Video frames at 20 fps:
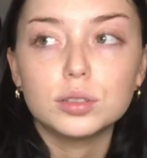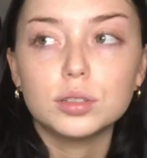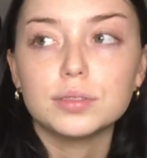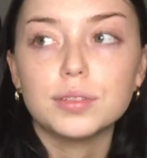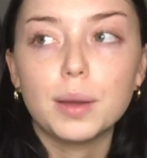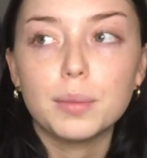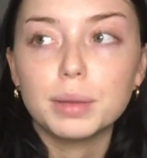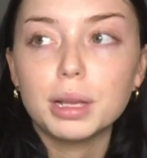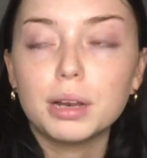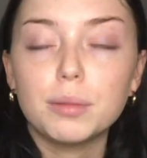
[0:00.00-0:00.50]
or if
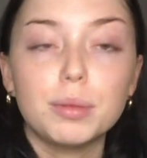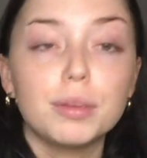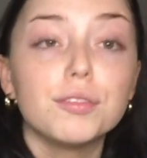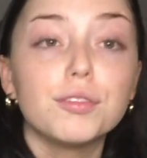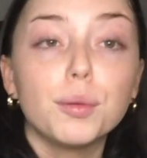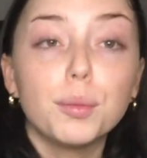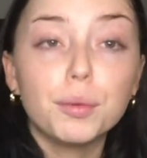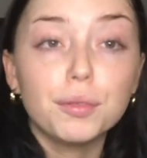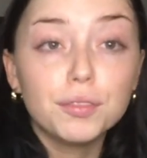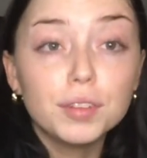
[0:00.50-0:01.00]
I'm gonna be
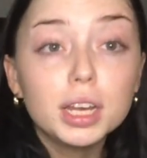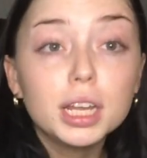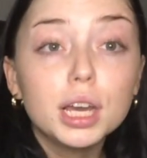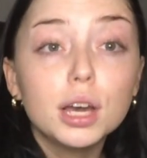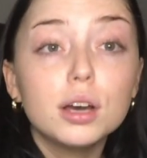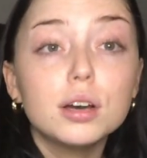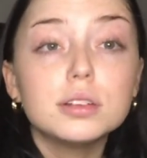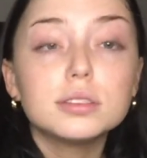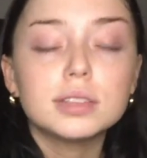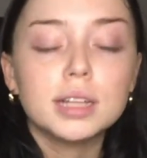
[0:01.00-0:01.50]
filming
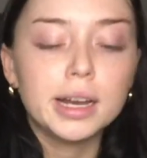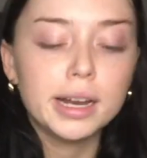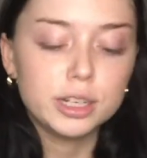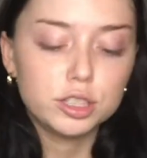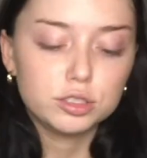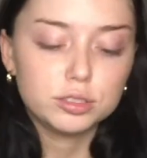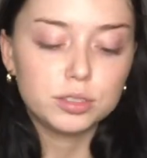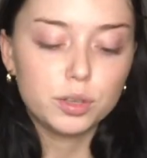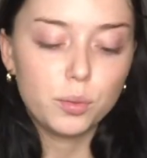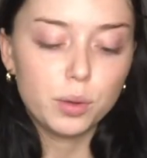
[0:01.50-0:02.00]
videos and I
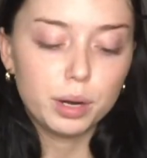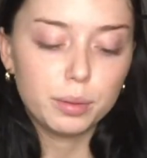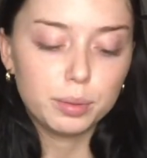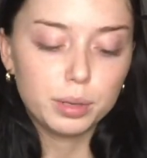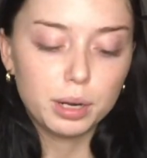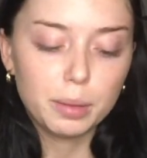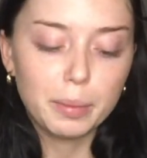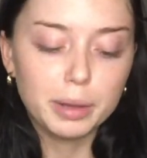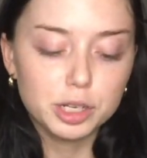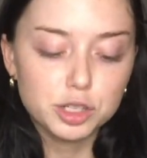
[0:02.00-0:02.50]
just don't want to
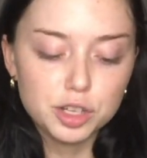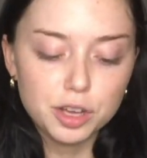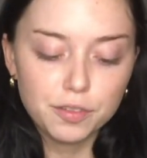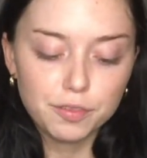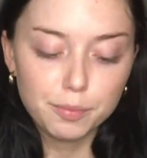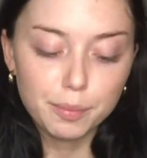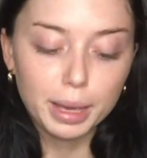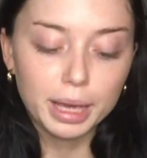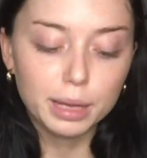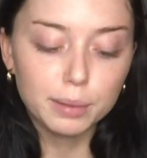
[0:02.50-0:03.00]
put a bunch
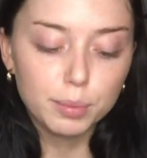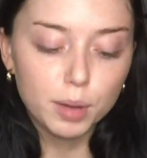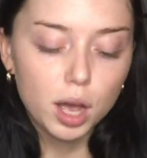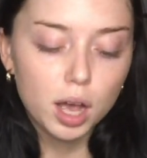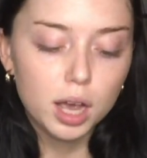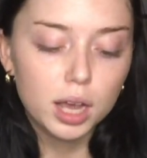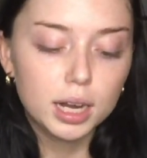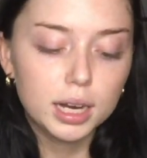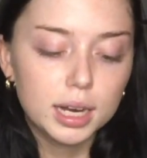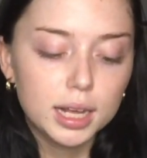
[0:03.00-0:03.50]
of makeup
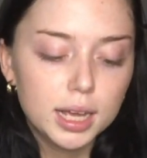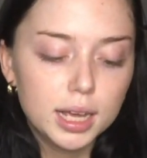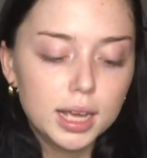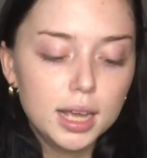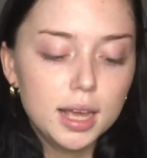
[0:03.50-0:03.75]
on,